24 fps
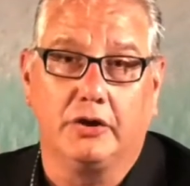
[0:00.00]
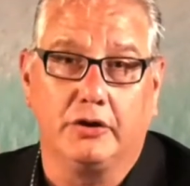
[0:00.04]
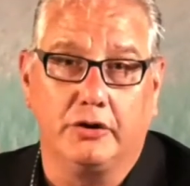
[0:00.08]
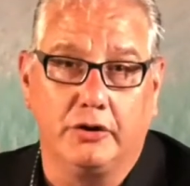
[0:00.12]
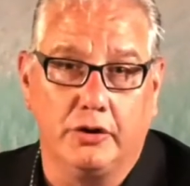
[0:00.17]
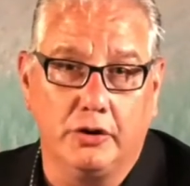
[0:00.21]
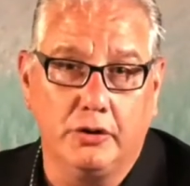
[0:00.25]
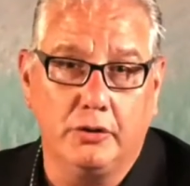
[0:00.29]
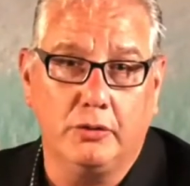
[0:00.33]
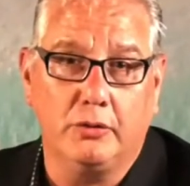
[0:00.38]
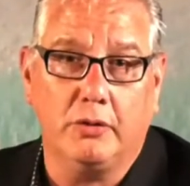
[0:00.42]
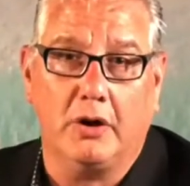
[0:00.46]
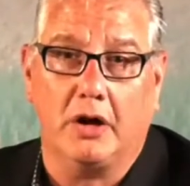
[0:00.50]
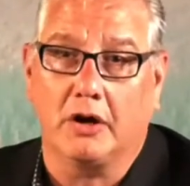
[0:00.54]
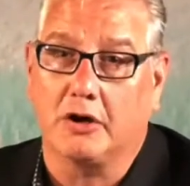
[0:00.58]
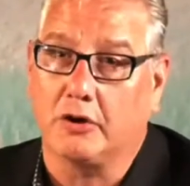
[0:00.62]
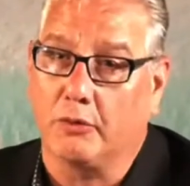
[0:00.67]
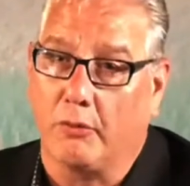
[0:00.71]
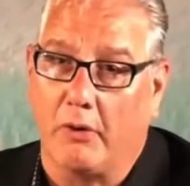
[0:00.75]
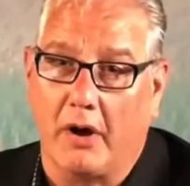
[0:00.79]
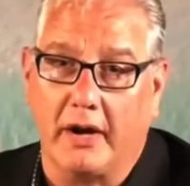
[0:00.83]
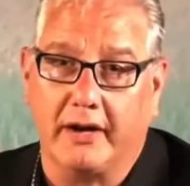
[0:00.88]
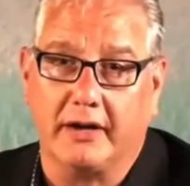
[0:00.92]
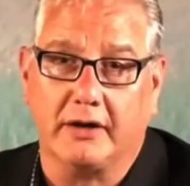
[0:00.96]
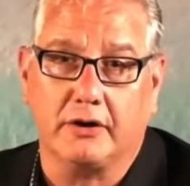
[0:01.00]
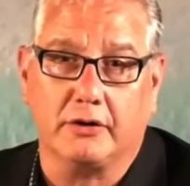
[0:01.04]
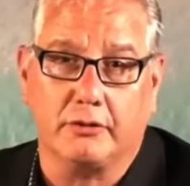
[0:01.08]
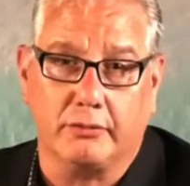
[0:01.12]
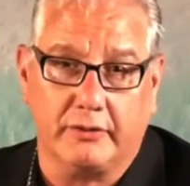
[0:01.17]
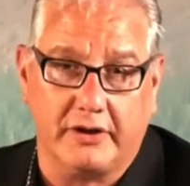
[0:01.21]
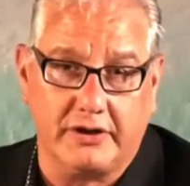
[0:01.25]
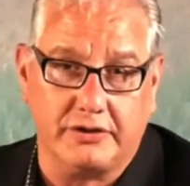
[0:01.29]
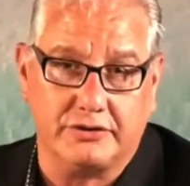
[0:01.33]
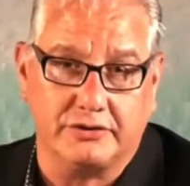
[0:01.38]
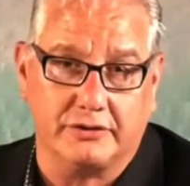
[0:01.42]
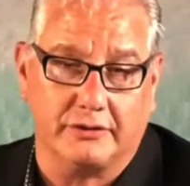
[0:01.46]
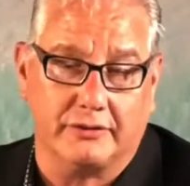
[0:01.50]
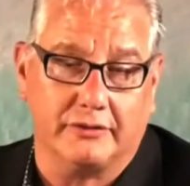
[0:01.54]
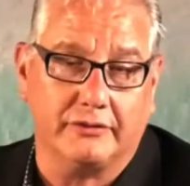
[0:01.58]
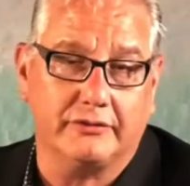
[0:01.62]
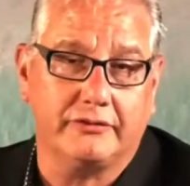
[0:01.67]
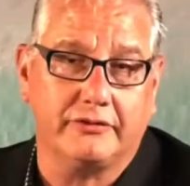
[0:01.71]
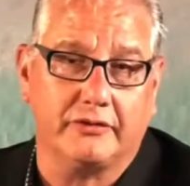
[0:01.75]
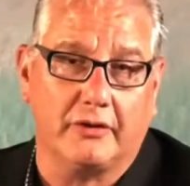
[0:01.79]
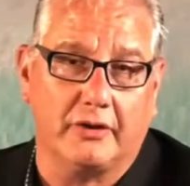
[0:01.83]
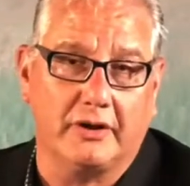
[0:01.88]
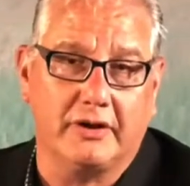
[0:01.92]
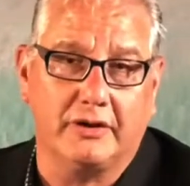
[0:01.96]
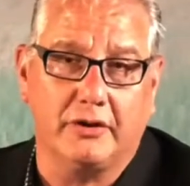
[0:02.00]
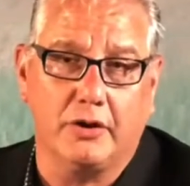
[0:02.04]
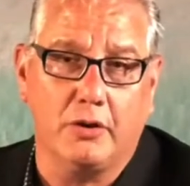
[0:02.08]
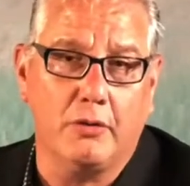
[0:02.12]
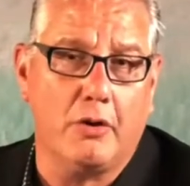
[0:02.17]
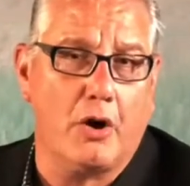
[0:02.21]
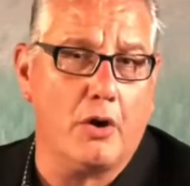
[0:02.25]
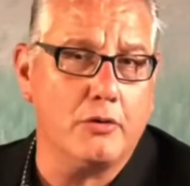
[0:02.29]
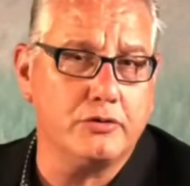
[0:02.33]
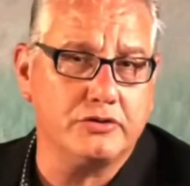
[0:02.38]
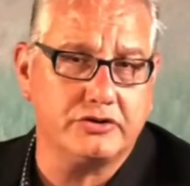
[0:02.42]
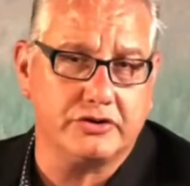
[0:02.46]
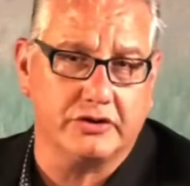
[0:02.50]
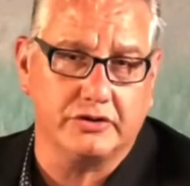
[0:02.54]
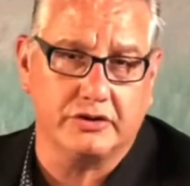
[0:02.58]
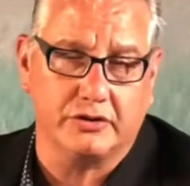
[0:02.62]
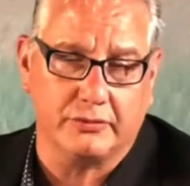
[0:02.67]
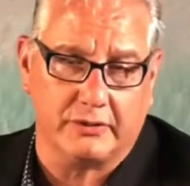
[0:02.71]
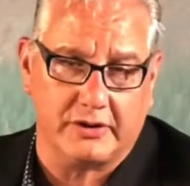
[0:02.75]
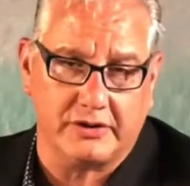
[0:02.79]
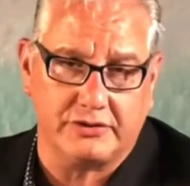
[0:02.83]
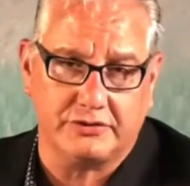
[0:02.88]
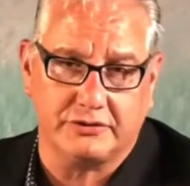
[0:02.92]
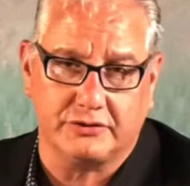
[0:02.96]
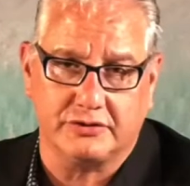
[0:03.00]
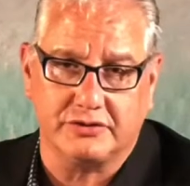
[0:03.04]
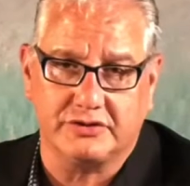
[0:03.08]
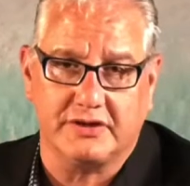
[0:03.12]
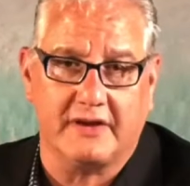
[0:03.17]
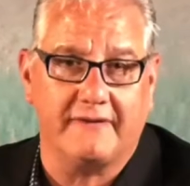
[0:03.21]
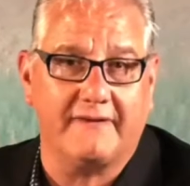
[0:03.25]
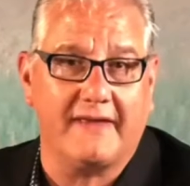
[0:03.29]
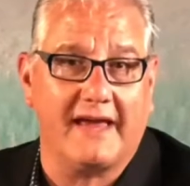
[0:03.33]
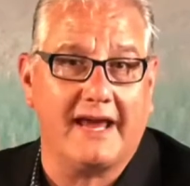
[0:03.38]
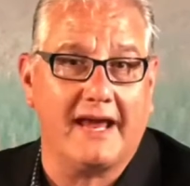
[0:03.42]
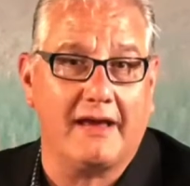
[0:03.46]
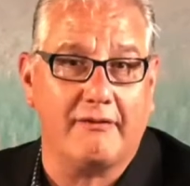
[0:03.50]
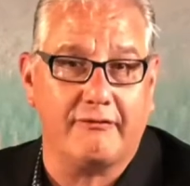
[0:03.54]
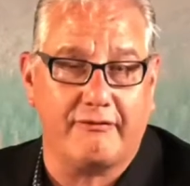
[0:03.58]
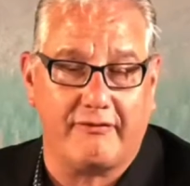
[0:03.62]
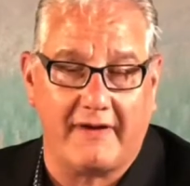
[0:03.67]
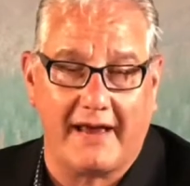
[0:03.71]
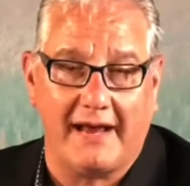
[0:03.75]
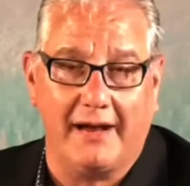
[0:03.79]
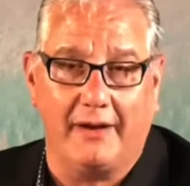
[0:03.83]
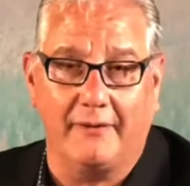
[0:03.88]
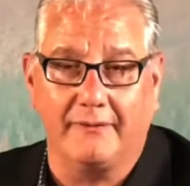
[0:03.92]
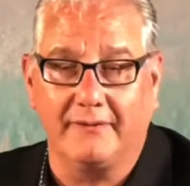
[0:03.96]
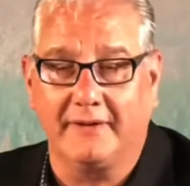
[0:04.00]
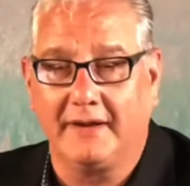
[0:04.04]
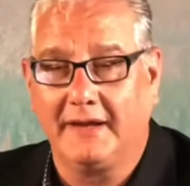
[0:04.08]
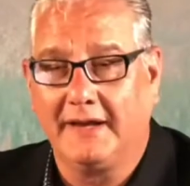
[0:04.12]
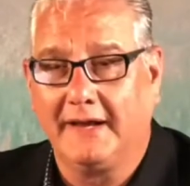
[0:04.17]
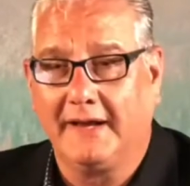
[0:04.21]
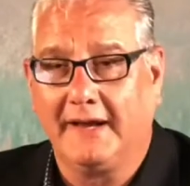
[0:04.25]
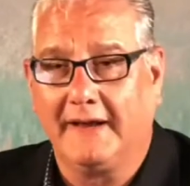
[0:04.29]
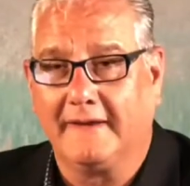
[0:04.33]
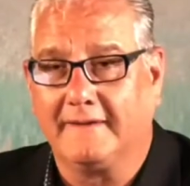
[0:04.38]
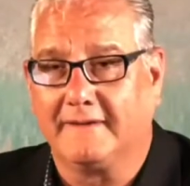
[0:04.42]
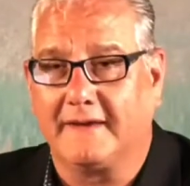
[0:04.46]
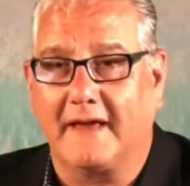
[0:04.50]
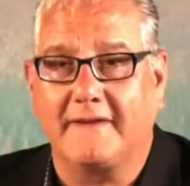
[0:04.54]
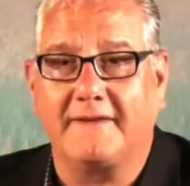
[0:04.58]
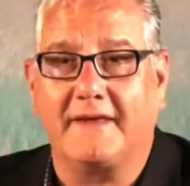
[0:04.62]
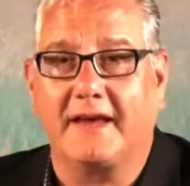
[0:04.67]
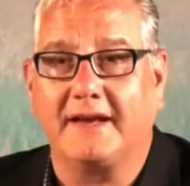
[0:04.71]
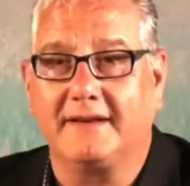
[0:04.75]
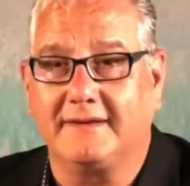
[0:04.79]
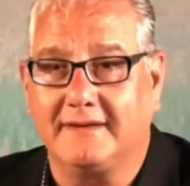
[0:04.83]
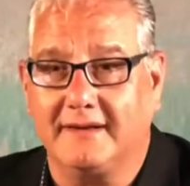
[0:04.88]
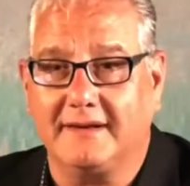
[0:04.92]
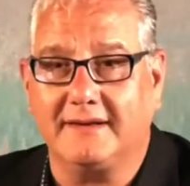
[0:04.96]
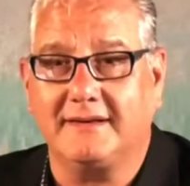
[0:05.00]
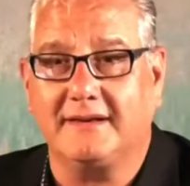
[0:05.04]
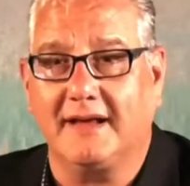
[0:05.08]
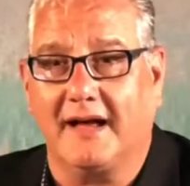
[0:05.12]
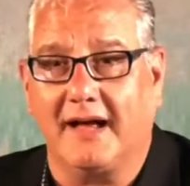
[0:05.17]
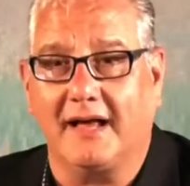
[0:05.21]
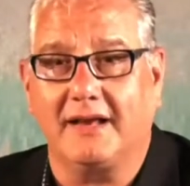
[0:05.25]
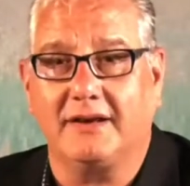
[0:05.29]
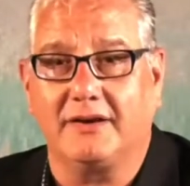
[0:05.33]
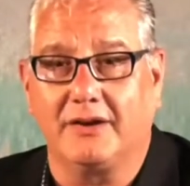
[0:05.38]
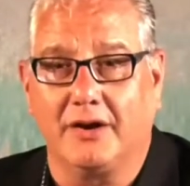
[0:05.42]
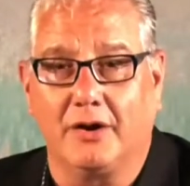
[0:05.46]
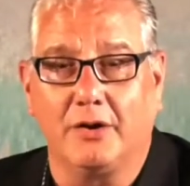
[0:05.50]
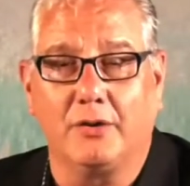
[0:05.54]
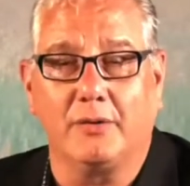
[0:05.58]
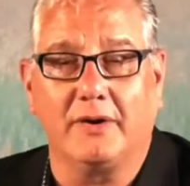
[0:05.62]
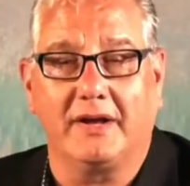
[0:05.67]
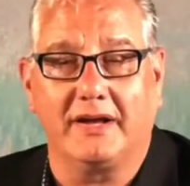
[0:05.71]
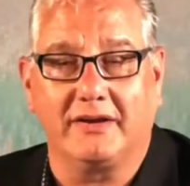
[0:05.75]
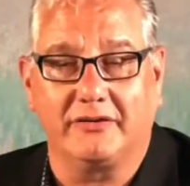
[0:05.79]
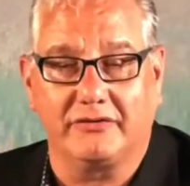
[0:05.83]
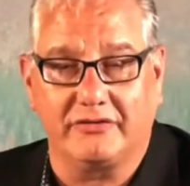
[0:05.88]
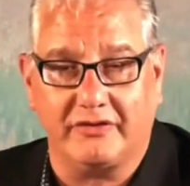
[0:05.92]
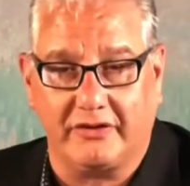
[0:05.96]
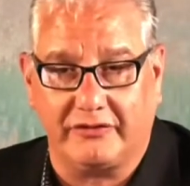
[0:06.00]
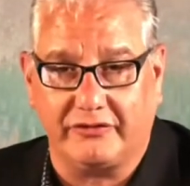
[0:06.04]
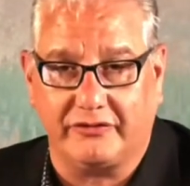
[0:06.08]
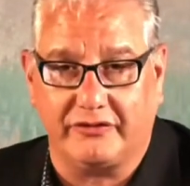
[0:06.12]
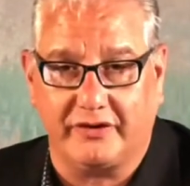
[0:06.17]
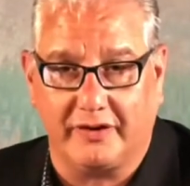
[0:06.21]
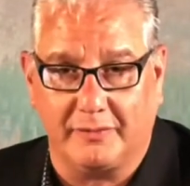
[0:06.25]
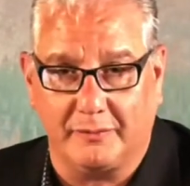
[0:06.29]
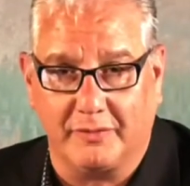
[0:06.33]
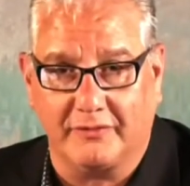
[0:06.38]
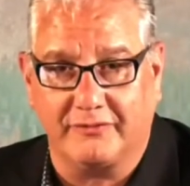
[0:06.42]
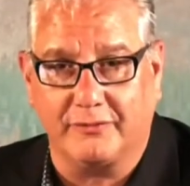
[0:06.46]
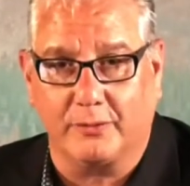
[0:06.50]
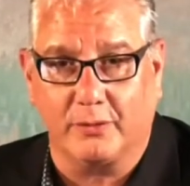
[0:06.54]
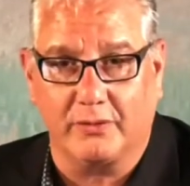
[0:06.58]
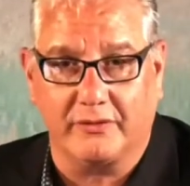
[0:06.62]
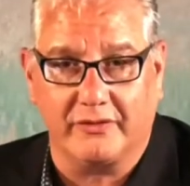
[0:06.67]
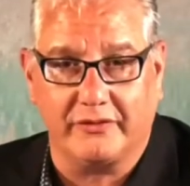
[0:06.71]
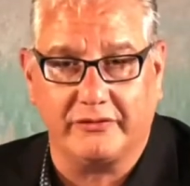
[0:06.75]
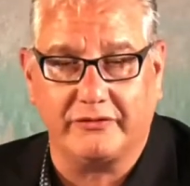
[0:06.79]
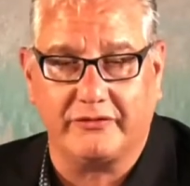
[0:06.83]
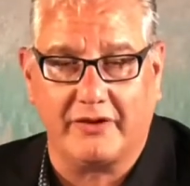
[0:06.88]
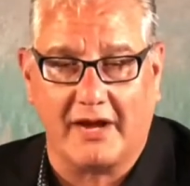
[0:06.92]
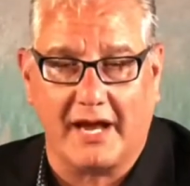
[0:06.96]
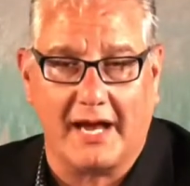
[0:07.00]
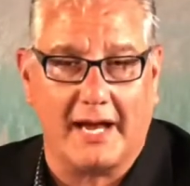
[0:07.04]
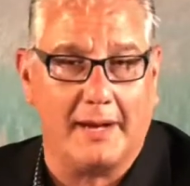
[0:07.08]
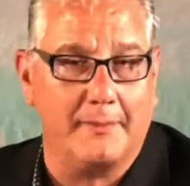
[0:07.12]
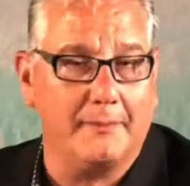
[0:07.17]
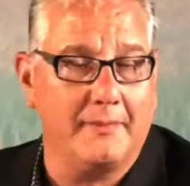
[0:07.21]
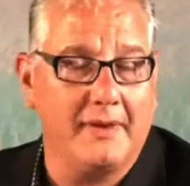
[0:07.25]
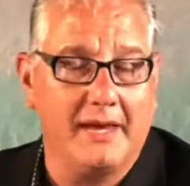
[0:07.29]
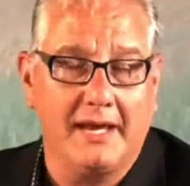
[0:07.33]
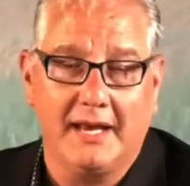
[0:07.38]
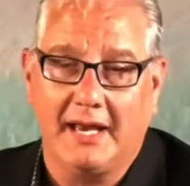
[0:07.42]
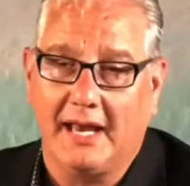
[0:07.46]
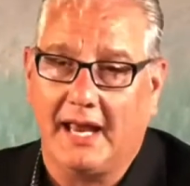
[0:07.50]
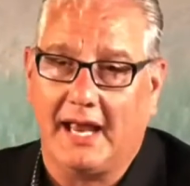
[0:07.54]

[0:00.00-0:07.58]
new aquatic creatures, or new ocean creatures that they have found that they did not know existed before this time.